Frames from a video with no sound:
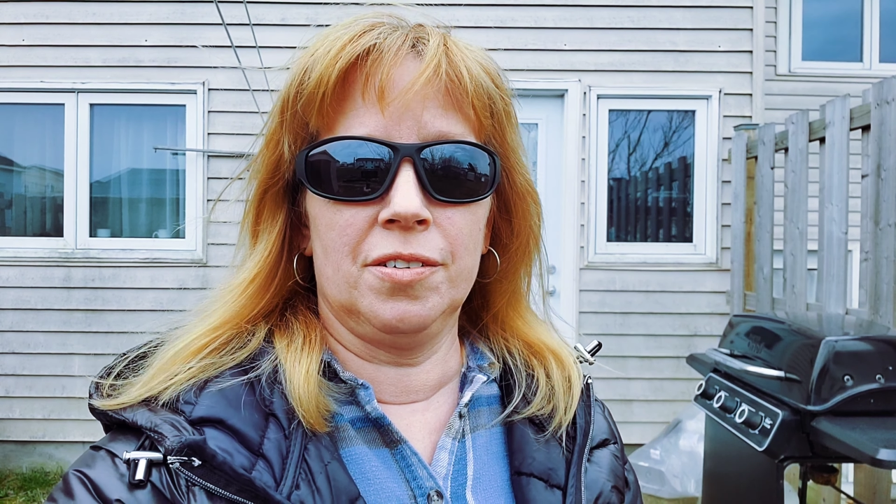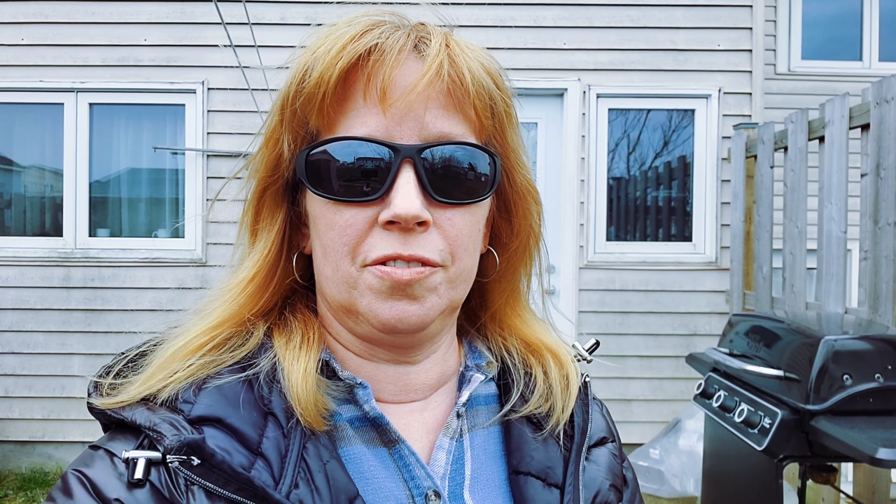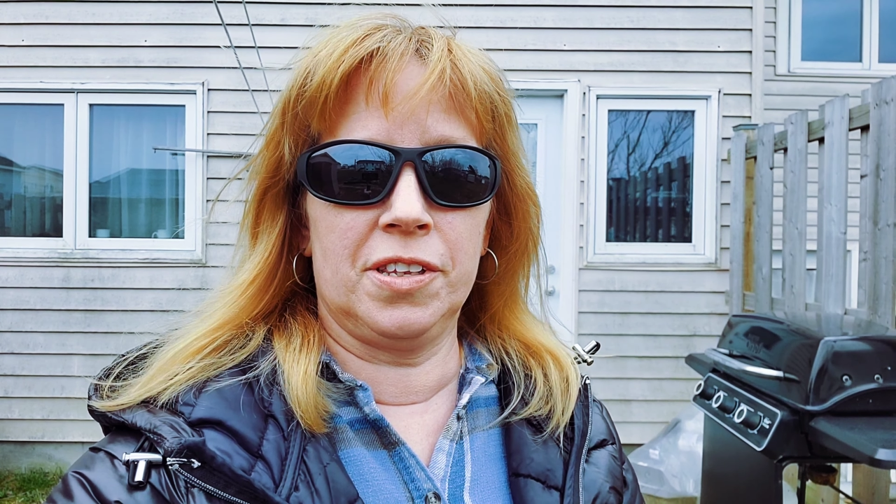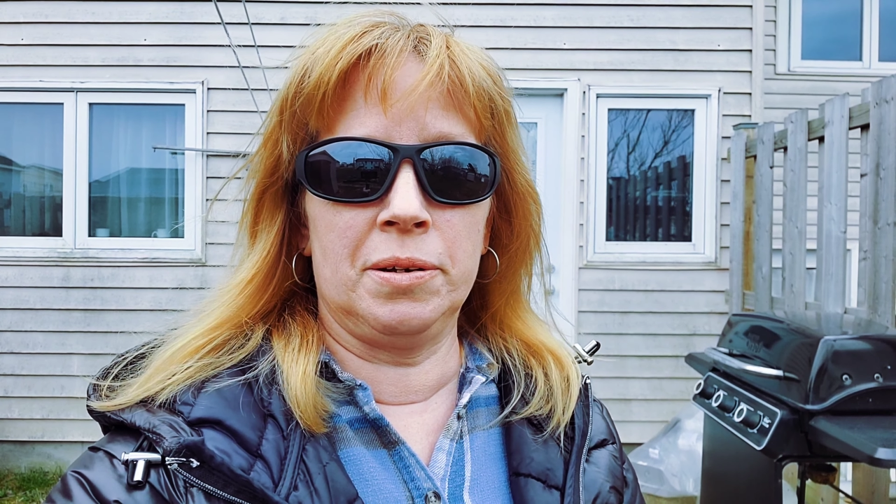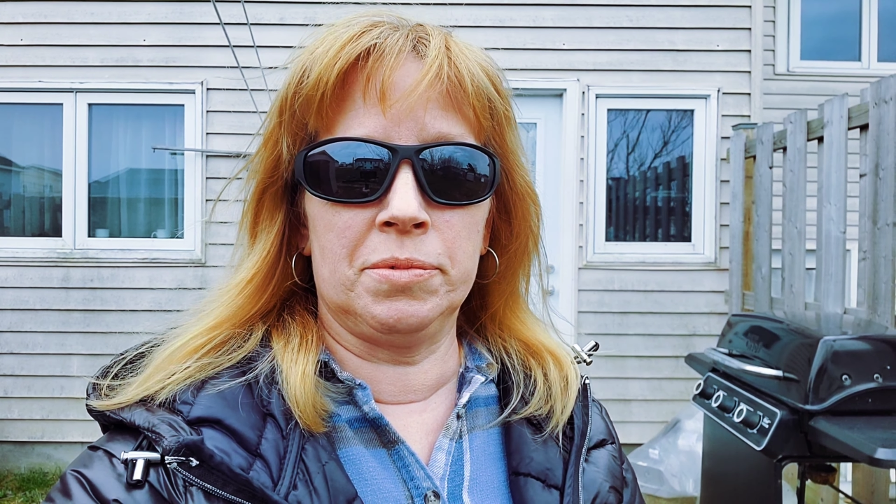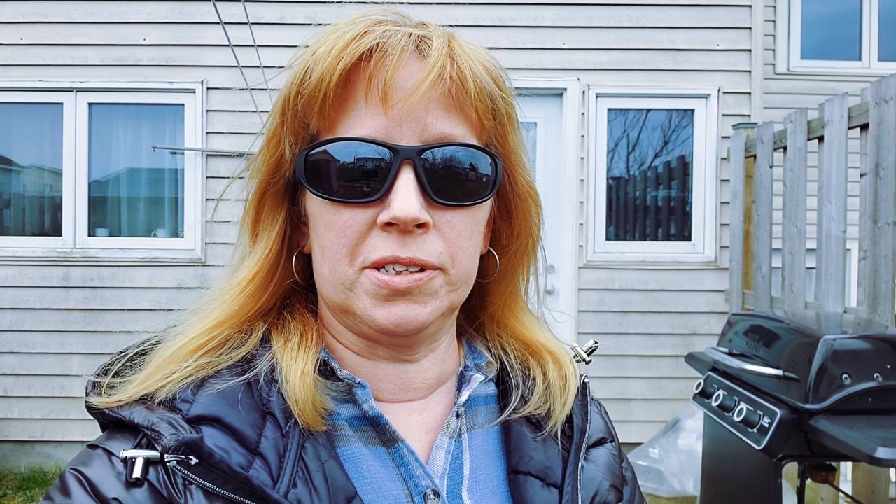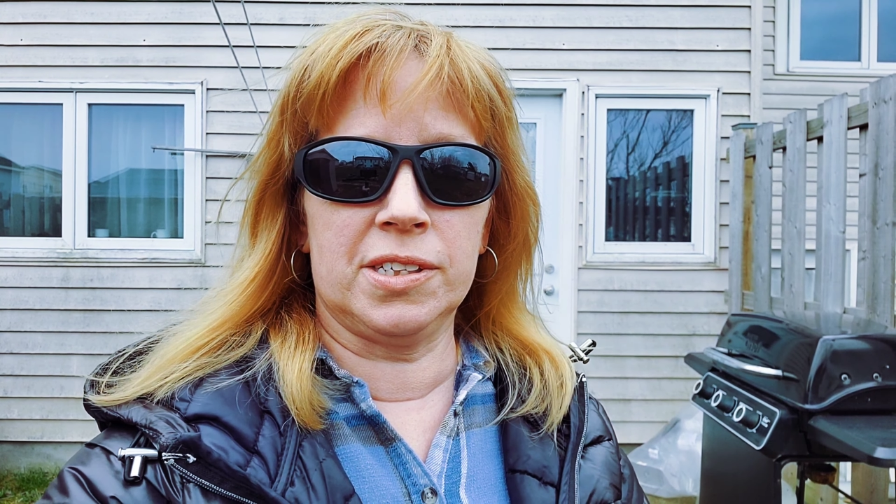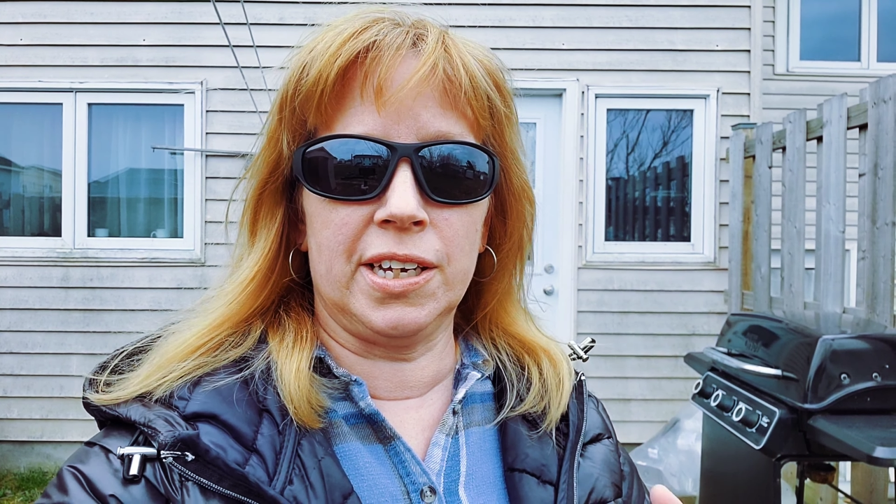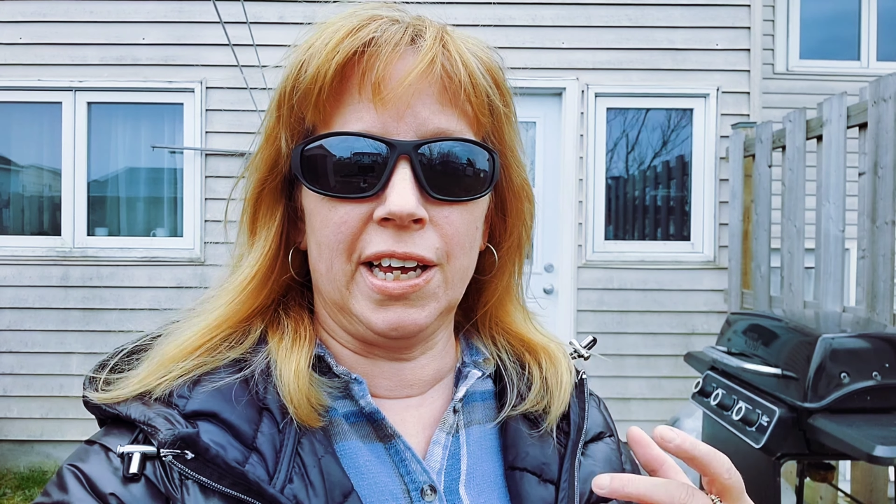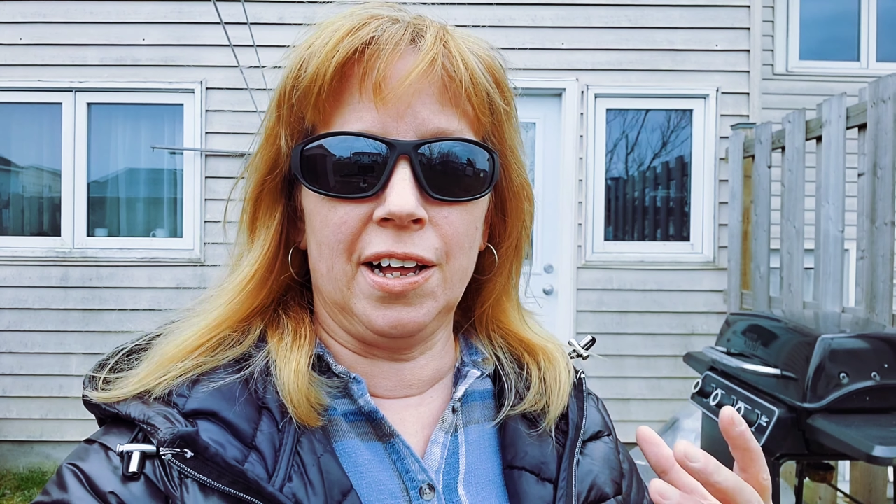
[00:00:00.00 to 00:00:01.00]
for them to
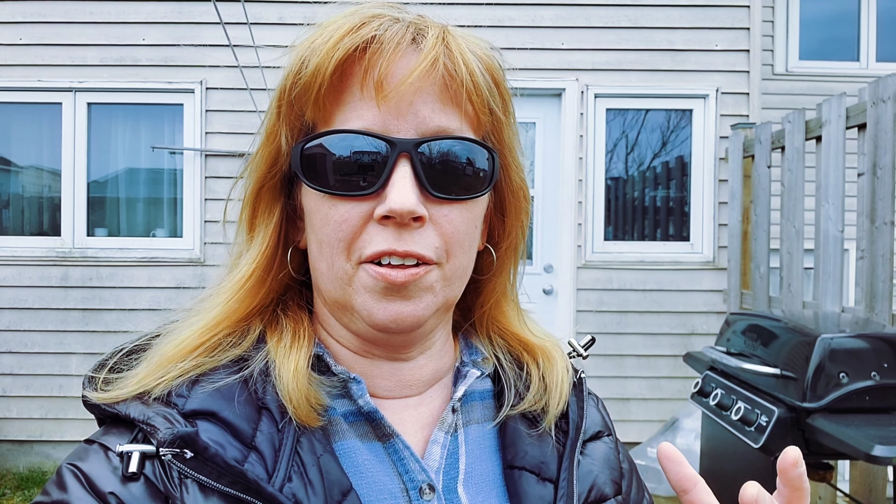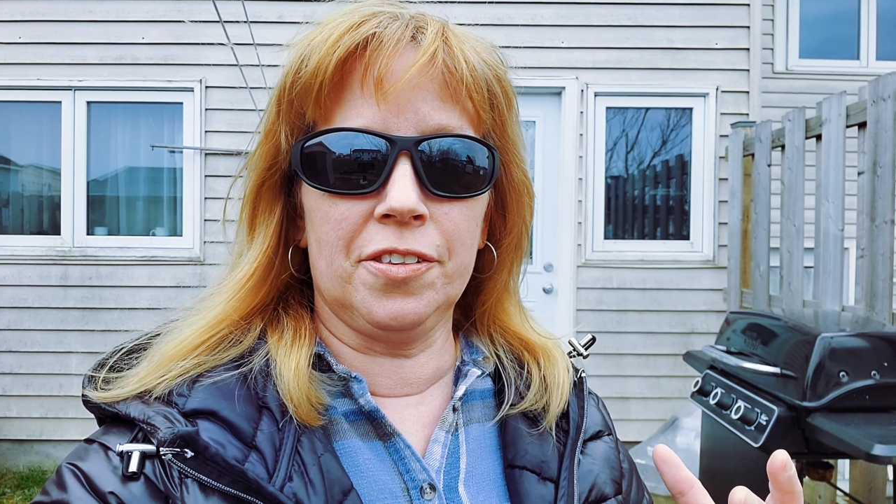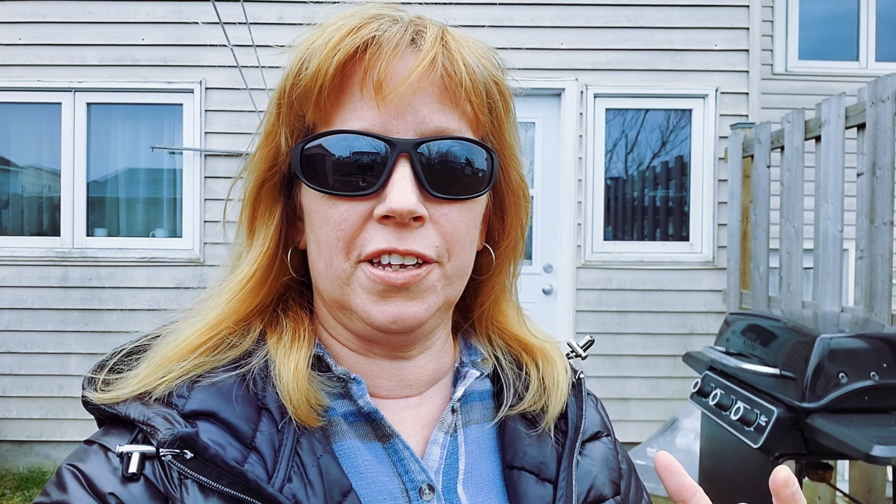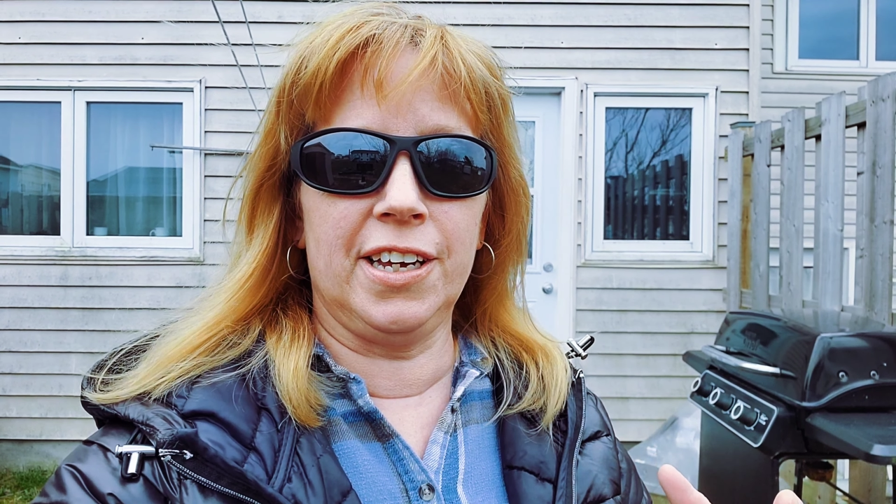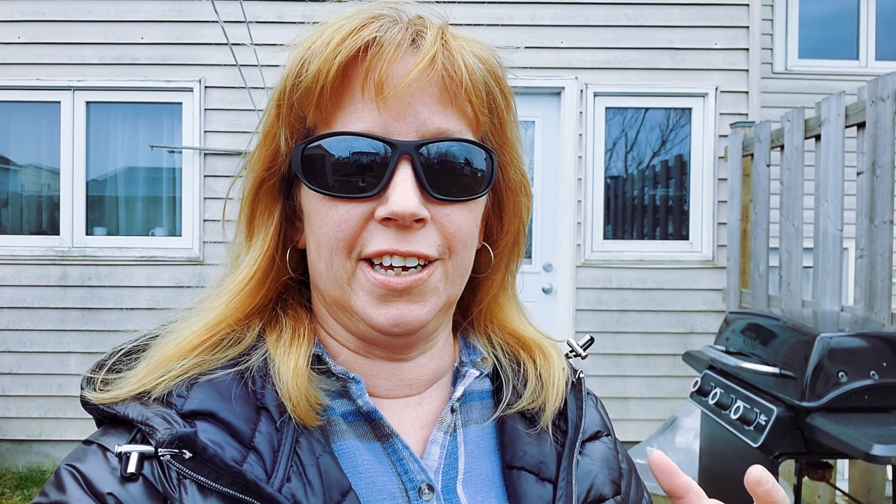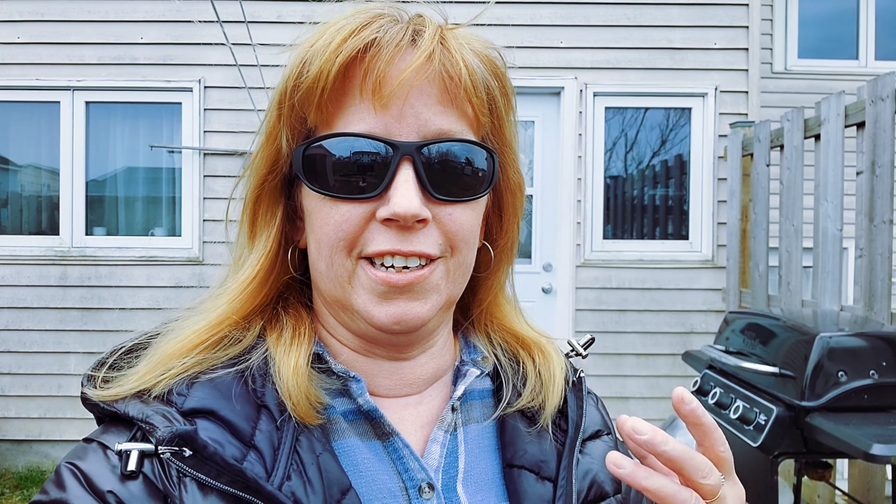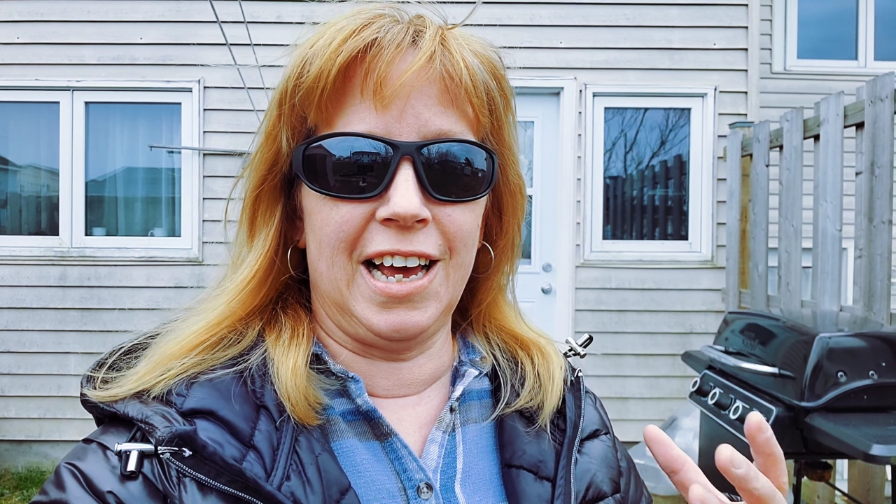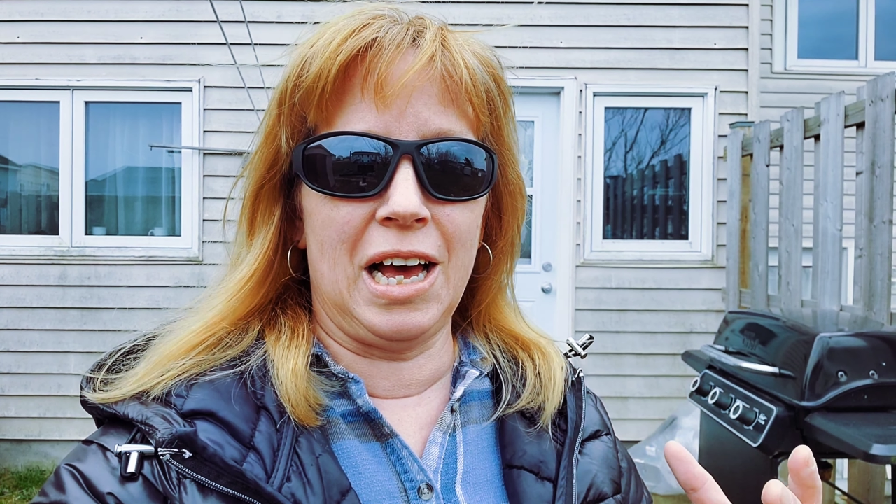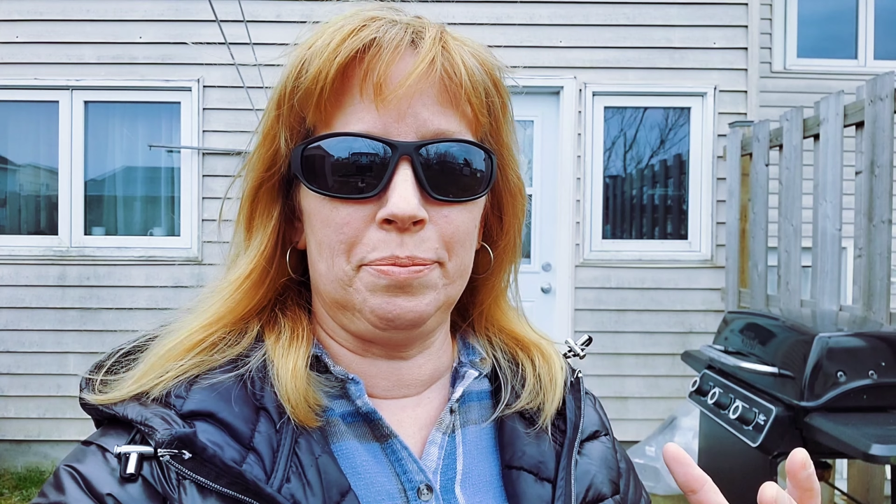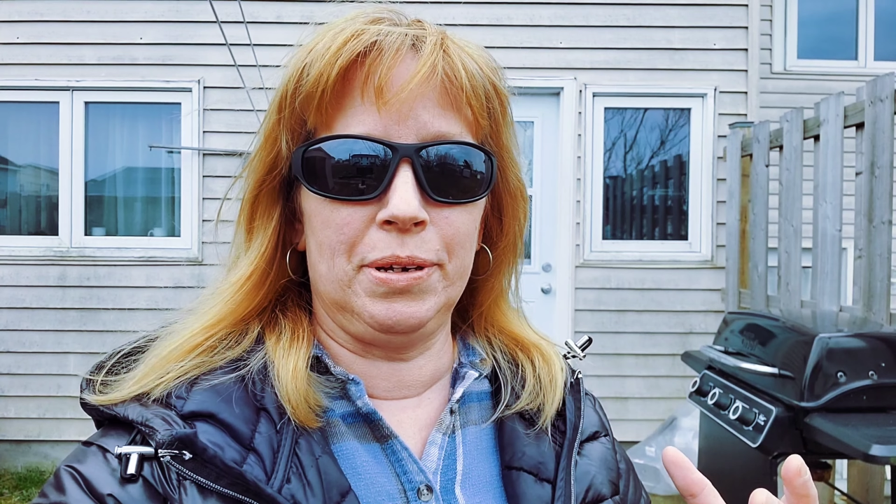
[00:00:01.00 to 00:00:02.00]
stay healthy and
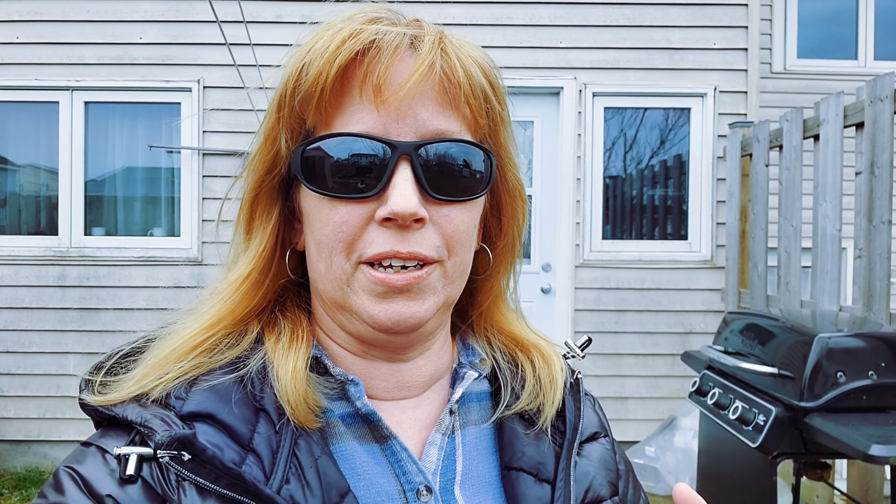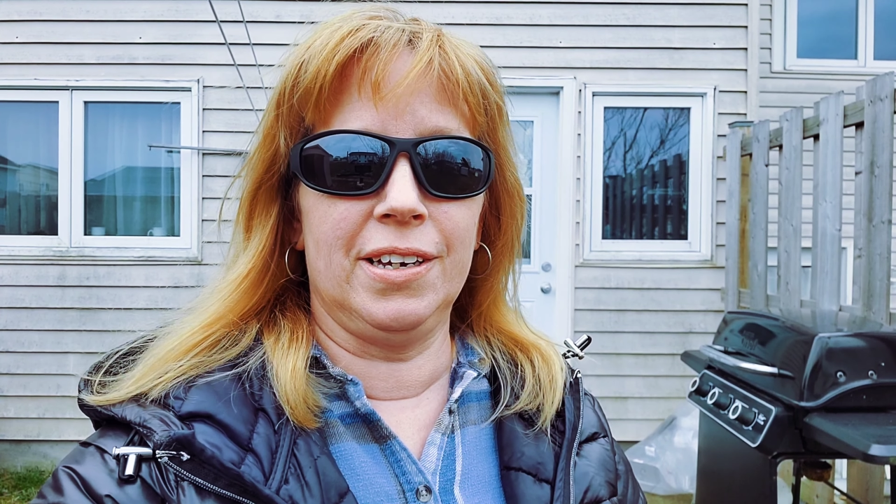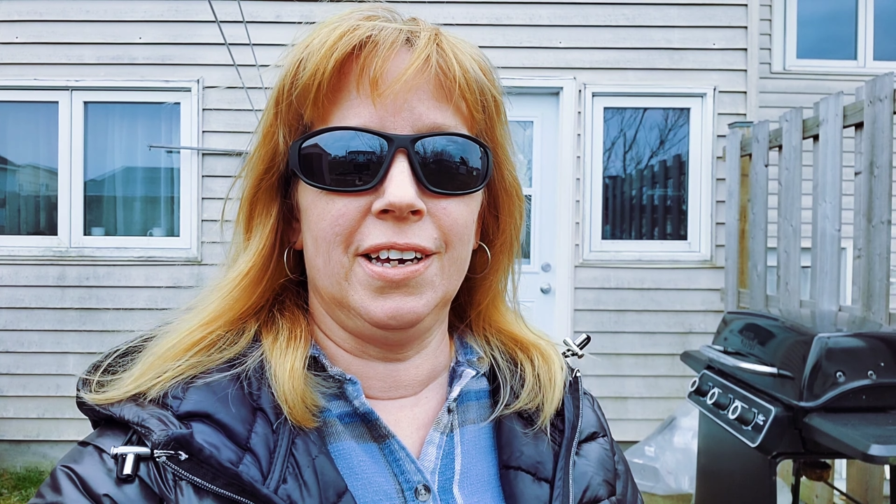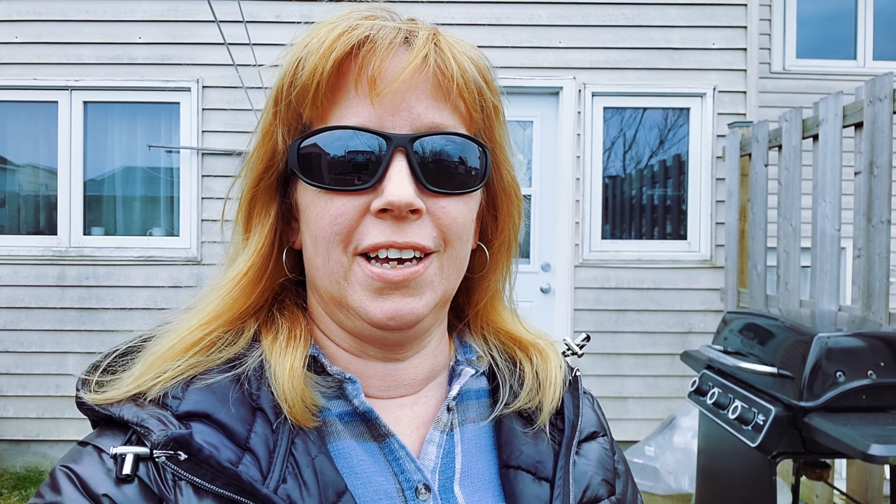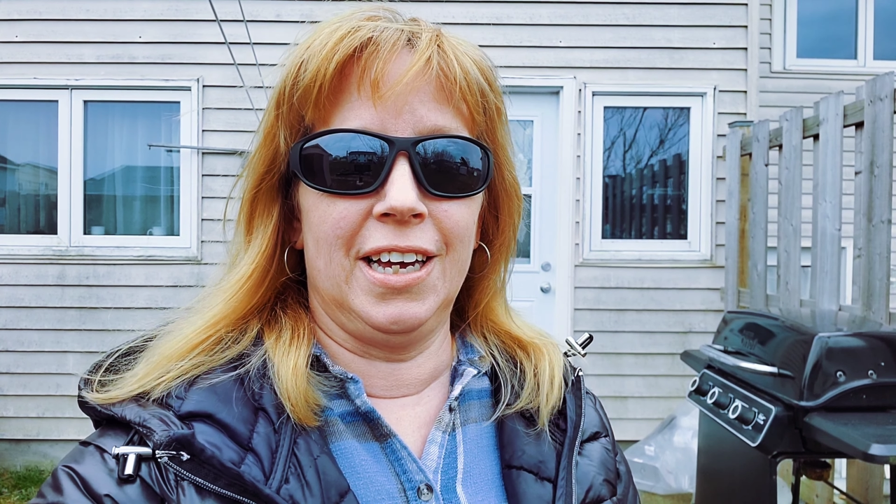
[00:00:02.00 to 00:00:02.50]
happy